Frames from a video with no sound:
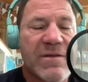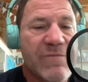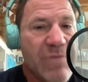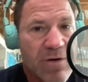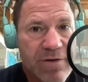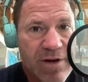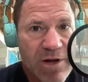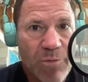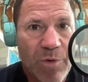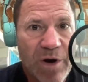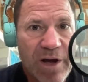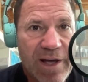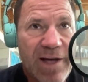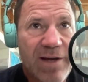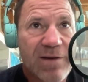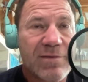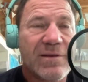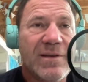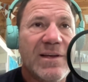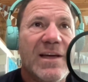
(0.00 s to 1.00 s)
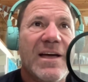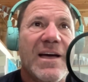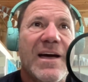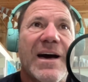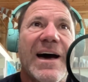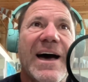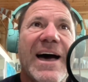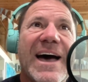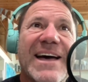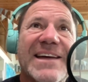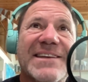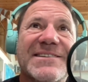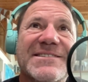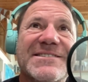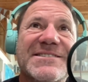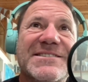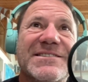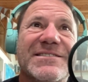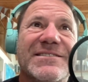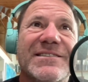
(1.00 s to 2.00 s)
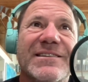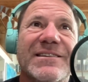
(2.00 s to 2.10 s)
very aware, and